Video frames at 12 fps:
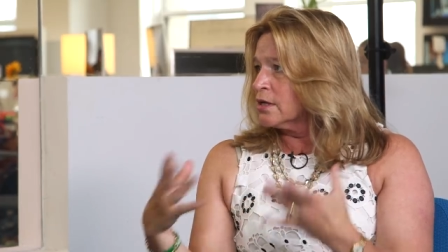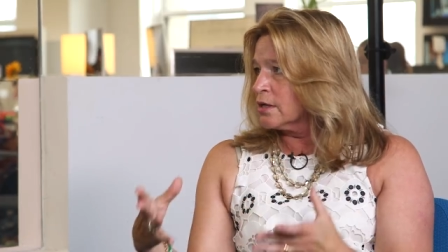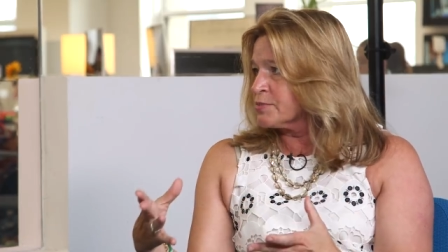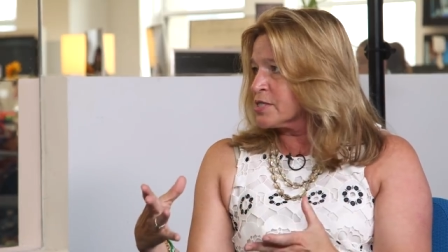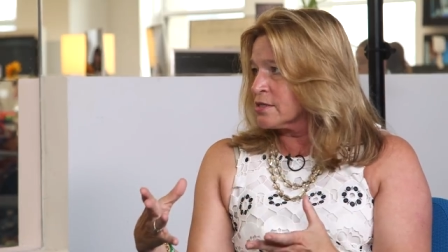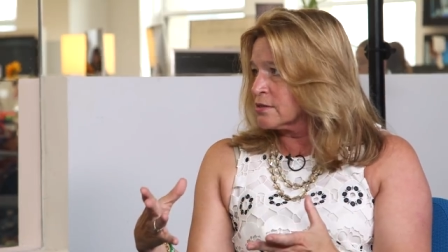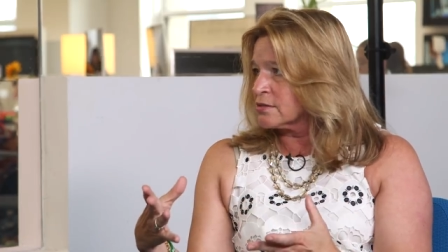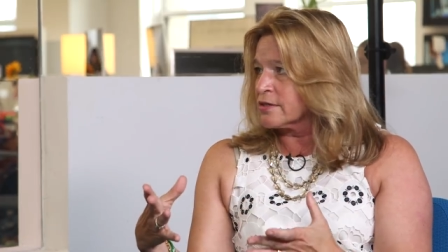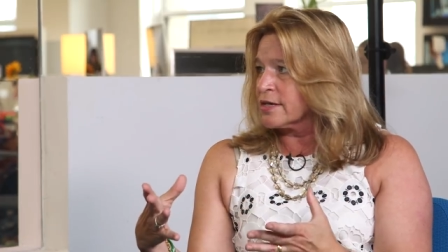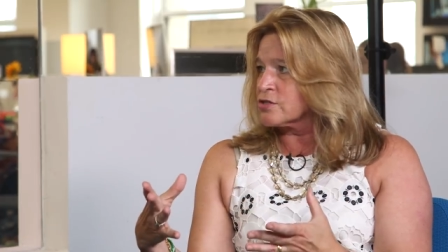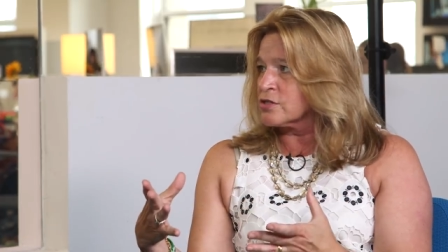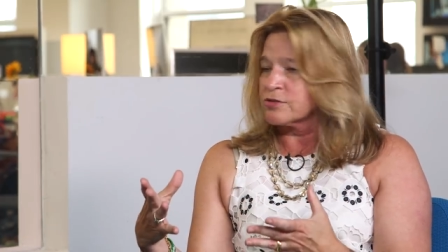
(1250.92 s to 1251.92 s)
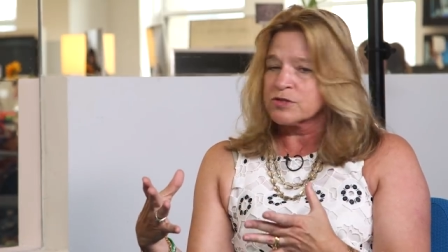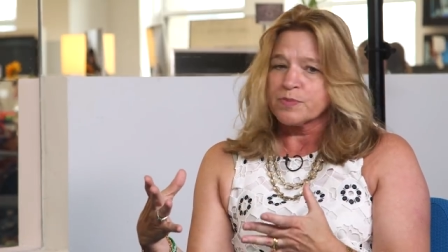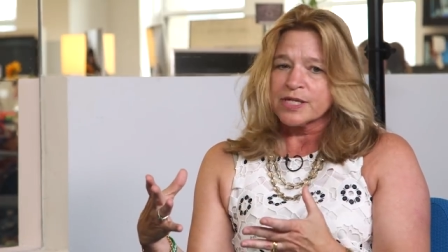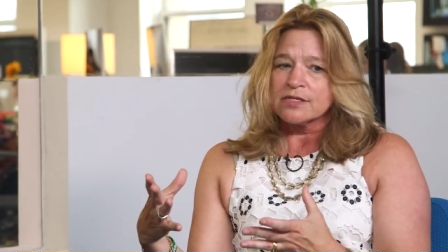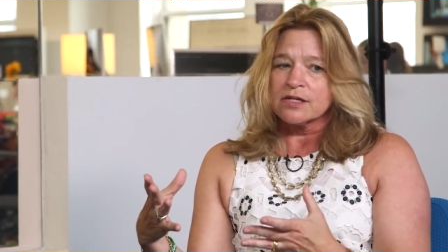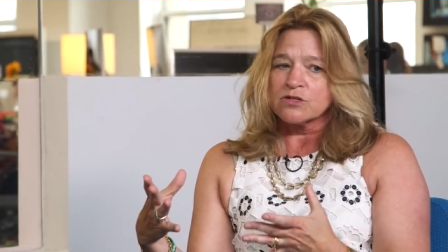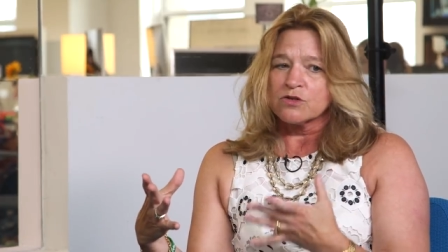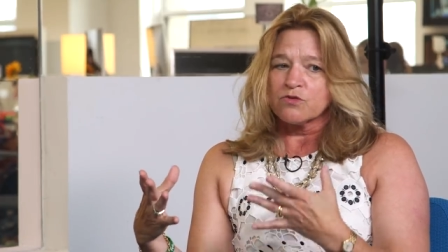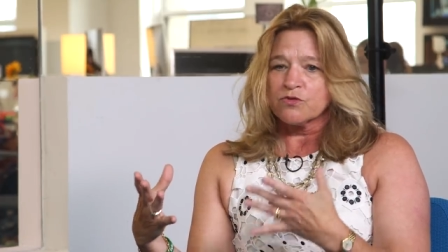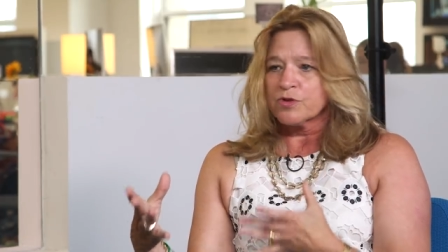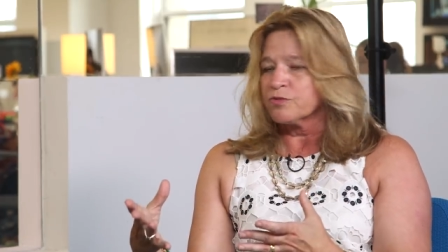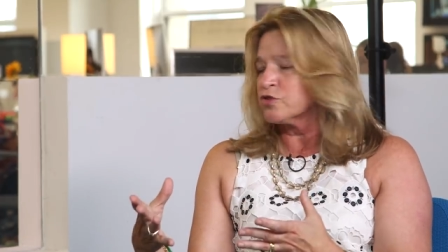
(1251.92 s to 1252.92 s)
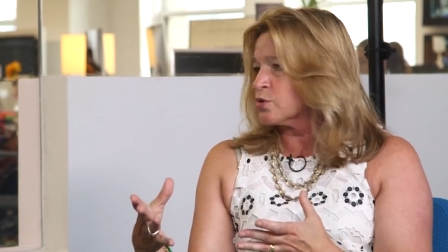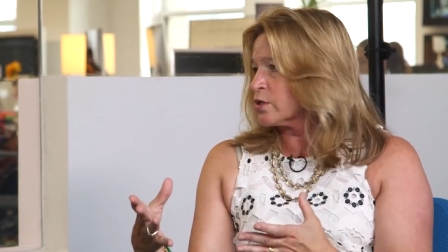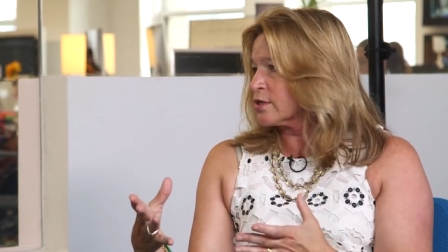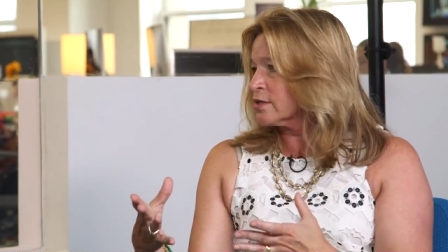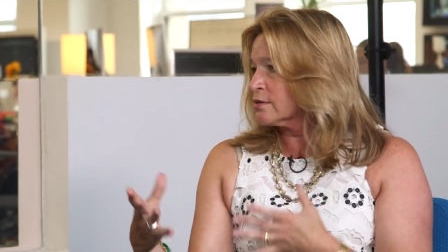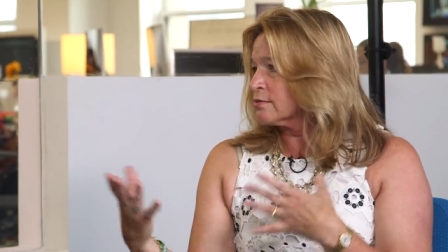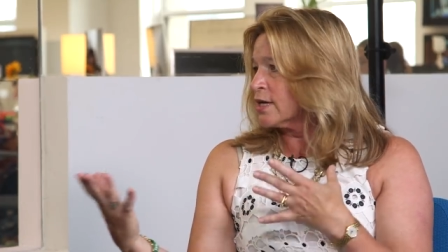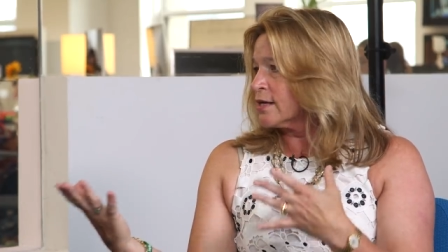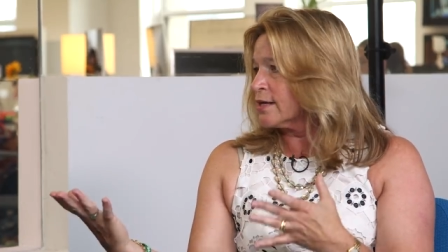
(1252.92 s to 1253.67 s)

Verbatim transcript: up to the International Space Station from Florida.